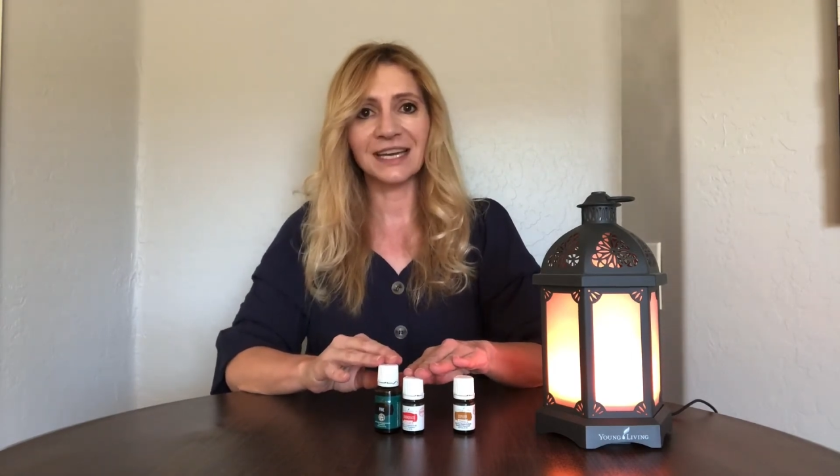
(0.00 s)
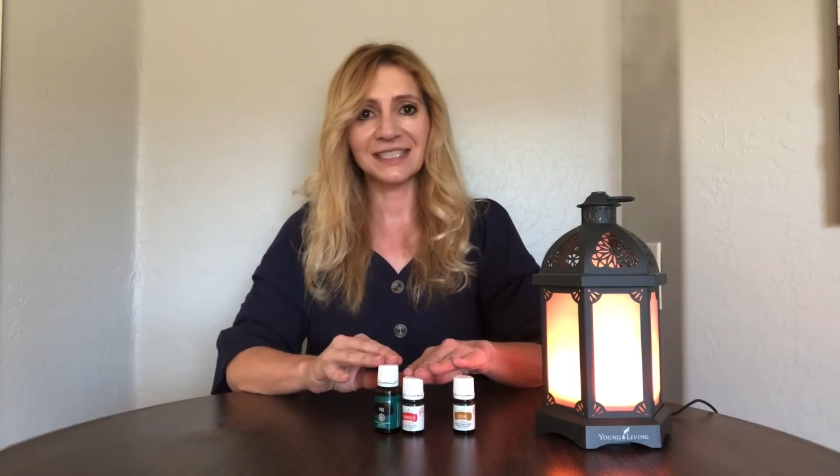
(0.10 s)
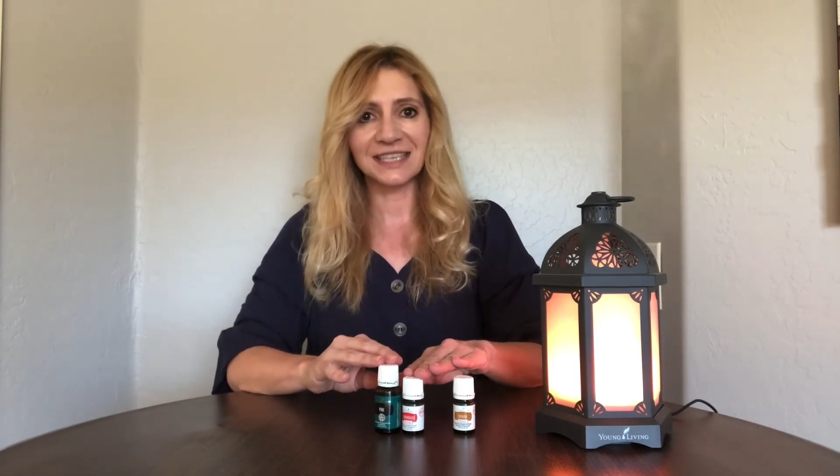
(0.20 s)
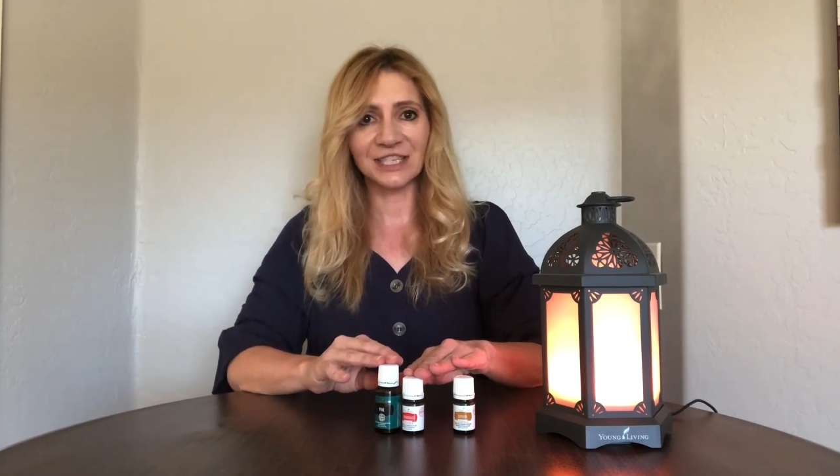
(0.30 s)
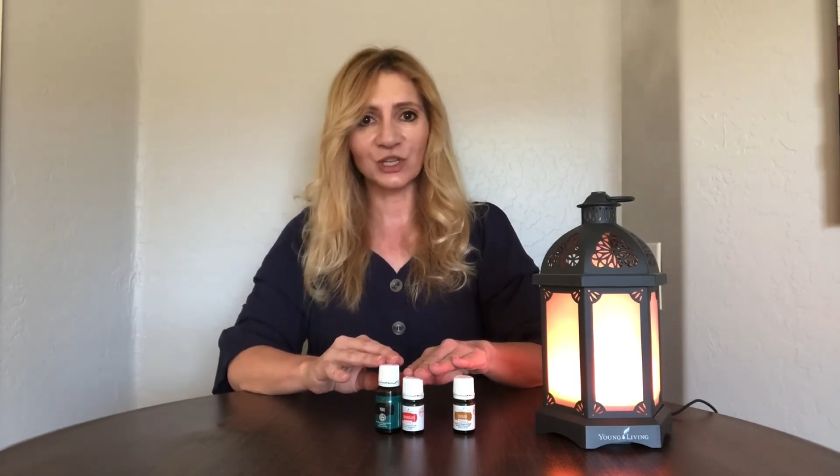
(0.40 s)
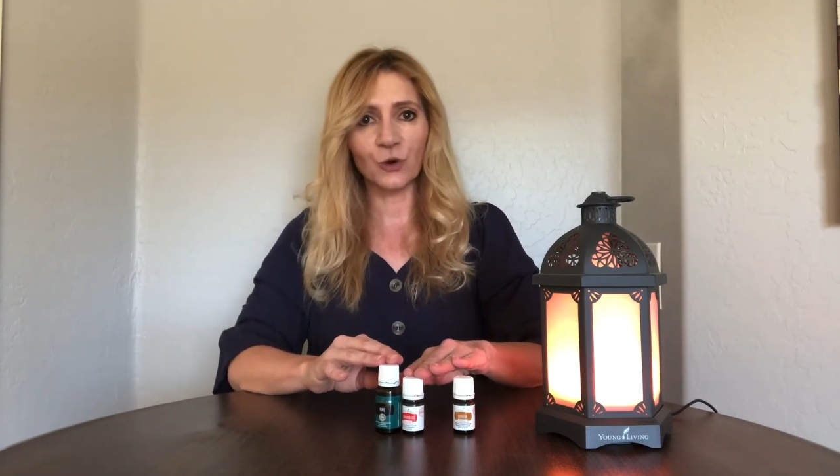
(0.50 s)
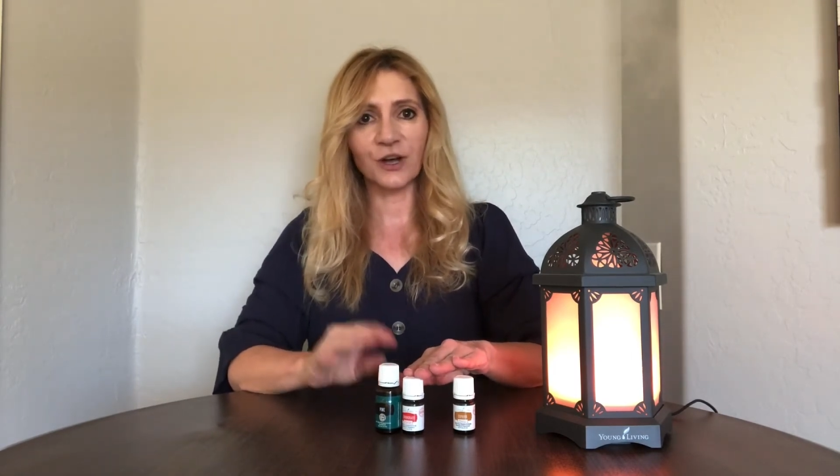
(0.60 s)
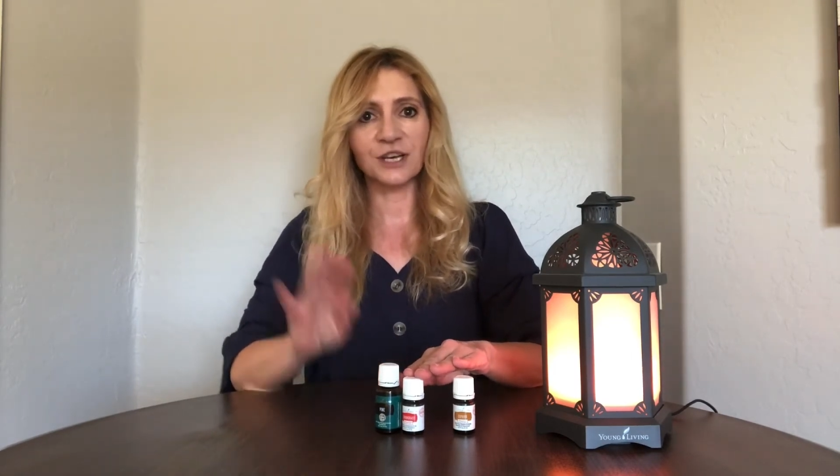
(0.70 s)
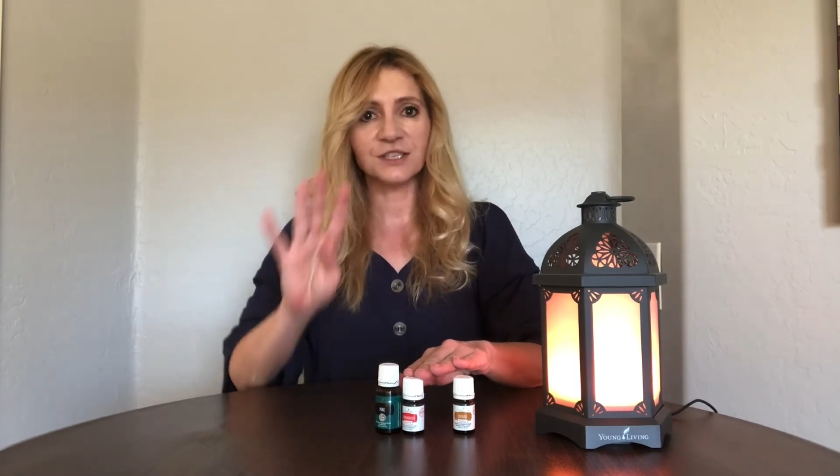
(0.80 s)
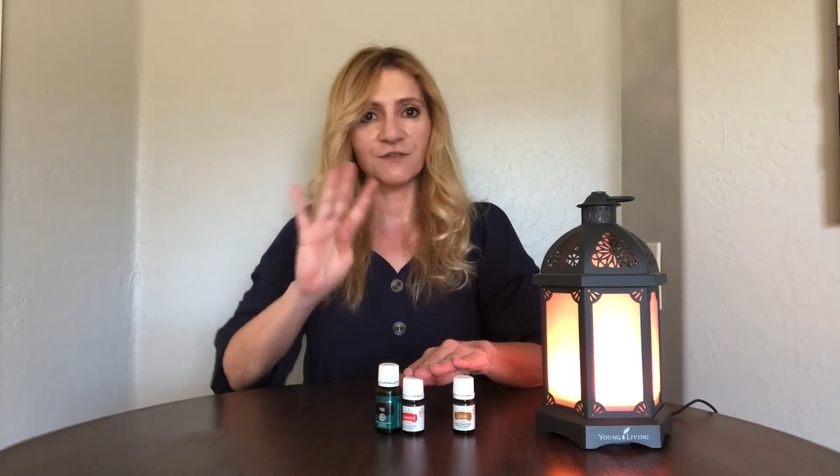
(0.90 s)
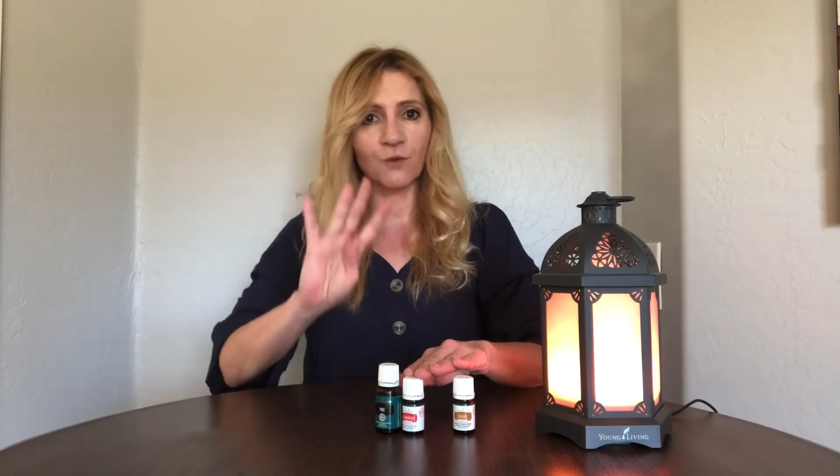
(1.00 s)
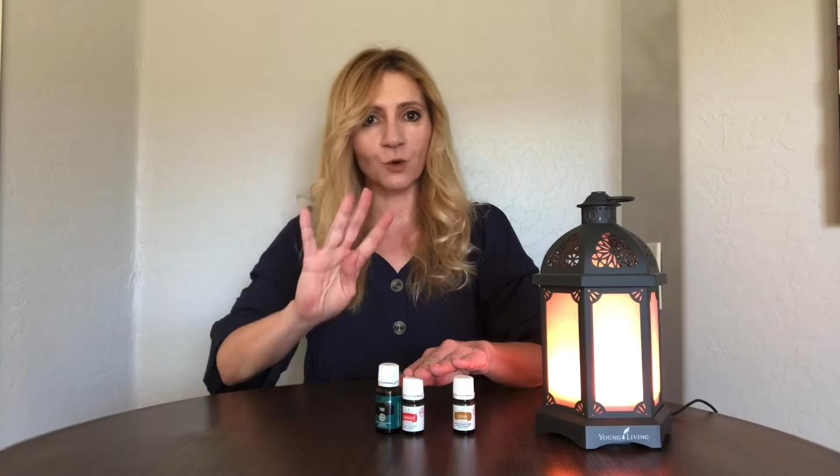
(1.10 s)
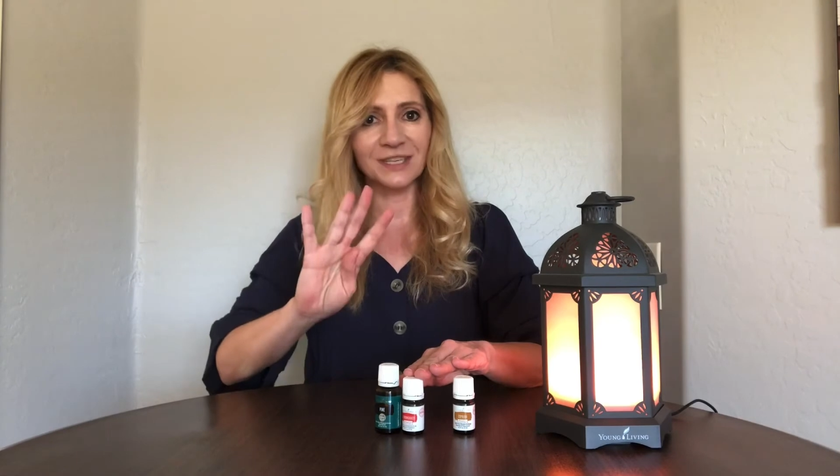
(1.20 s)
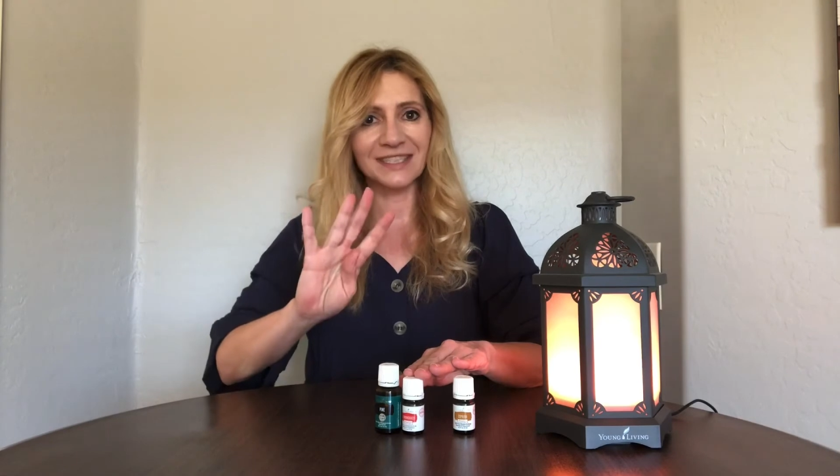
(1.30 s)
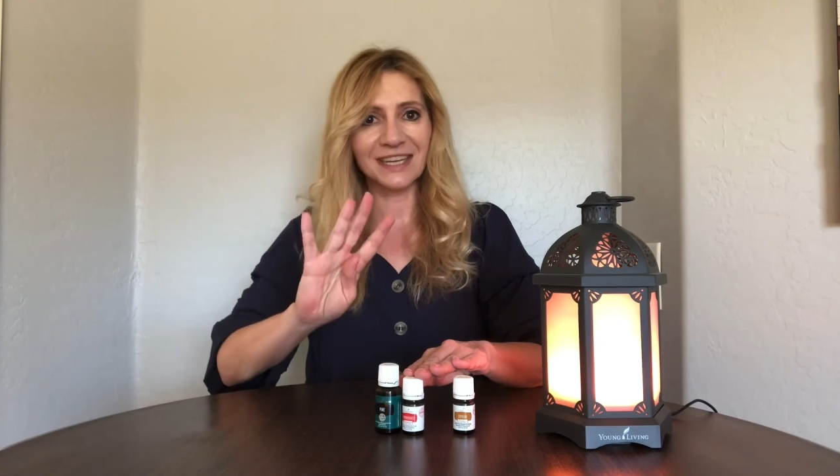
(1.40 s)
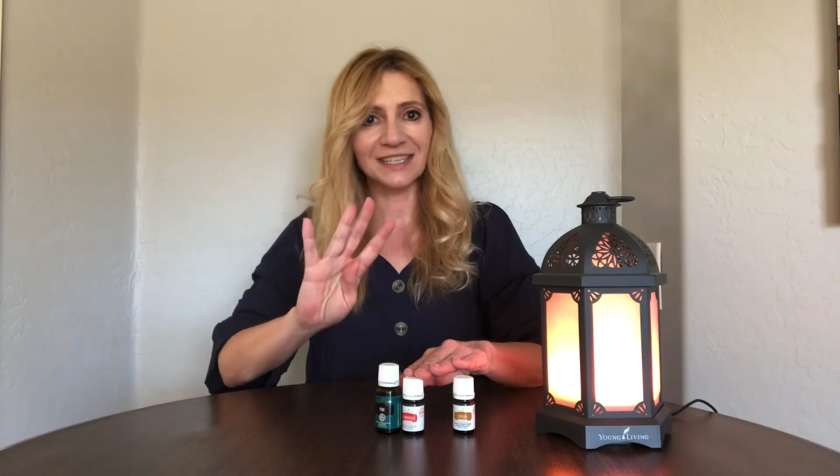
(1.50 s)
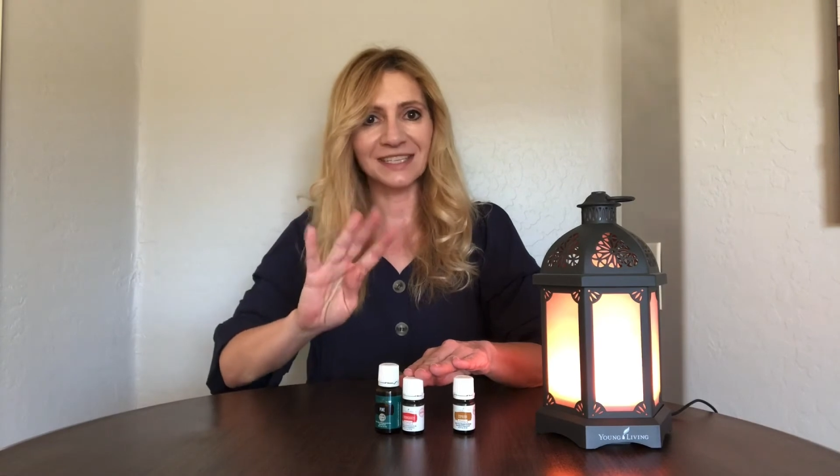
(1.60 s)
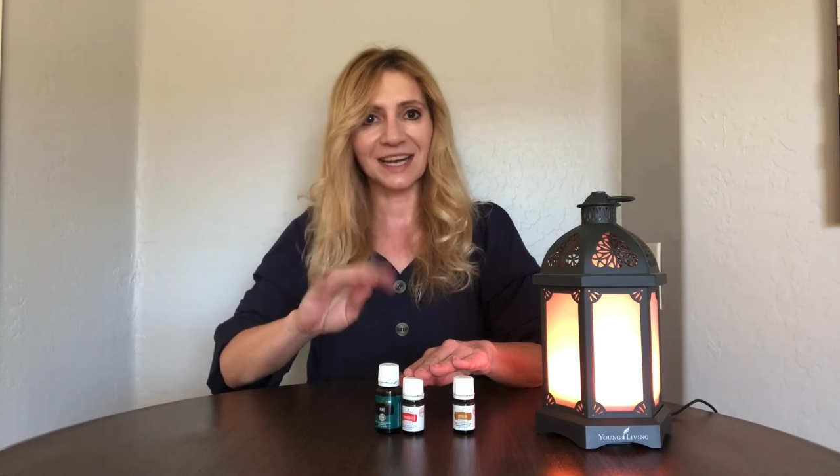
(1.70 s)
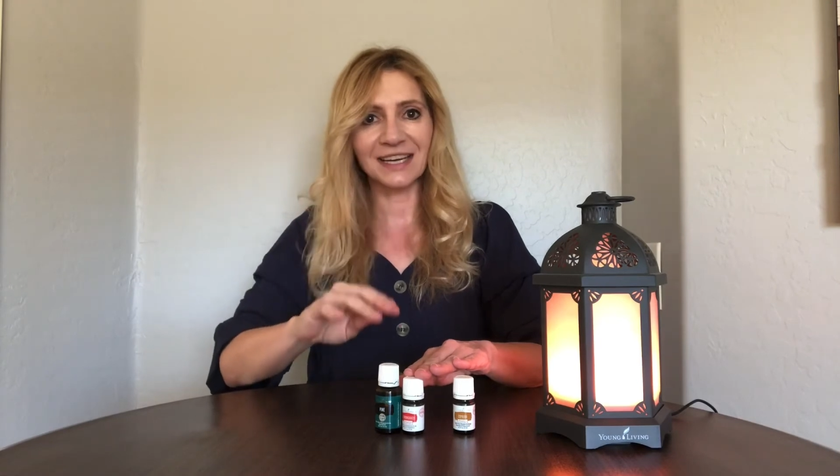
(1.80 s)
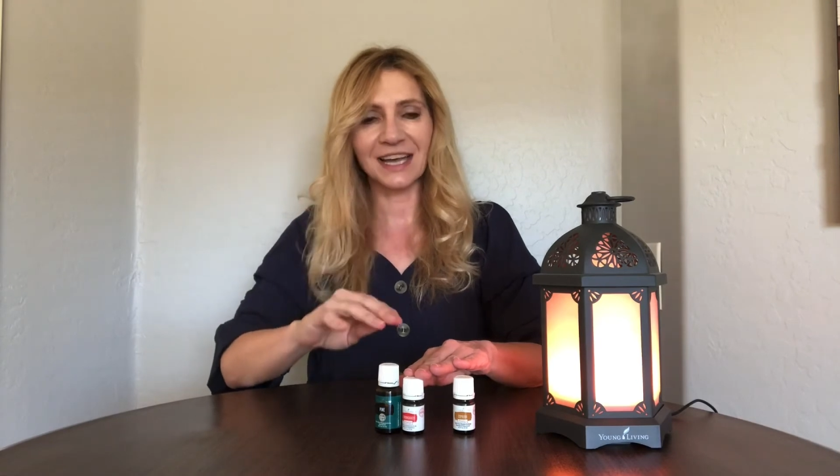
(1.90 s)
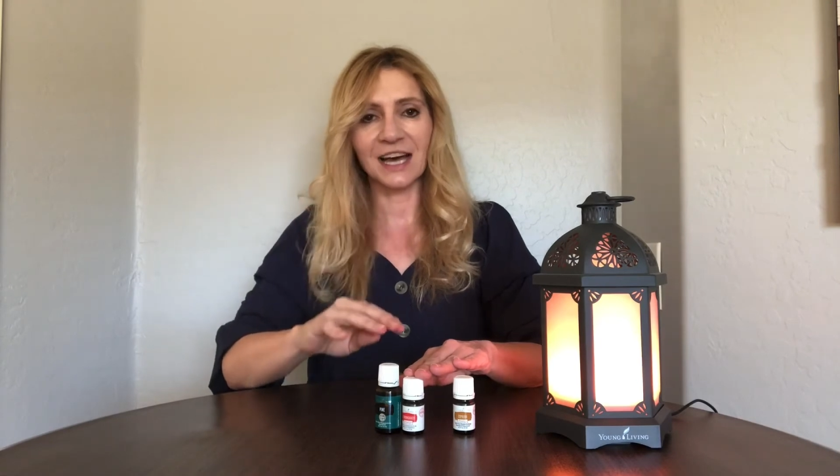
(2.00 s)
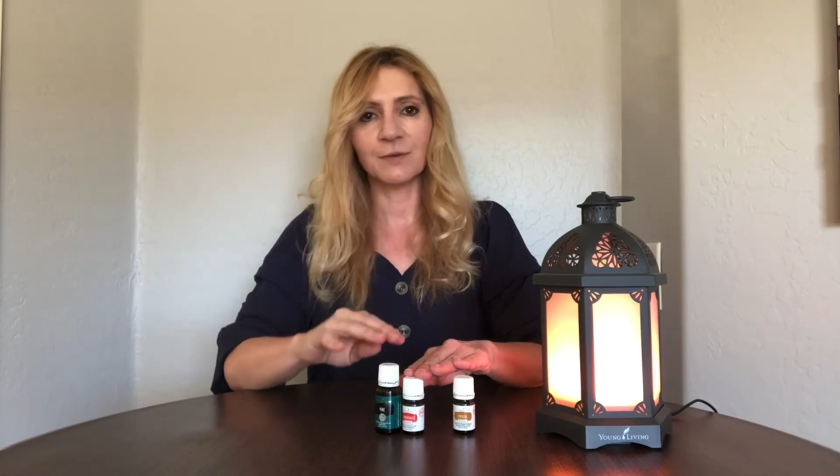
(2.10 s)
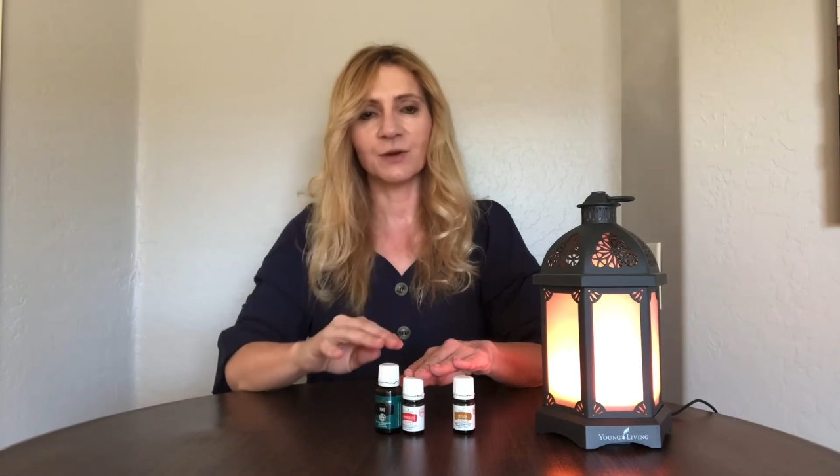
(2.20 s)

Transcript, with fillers: essentialoilsforsale.com,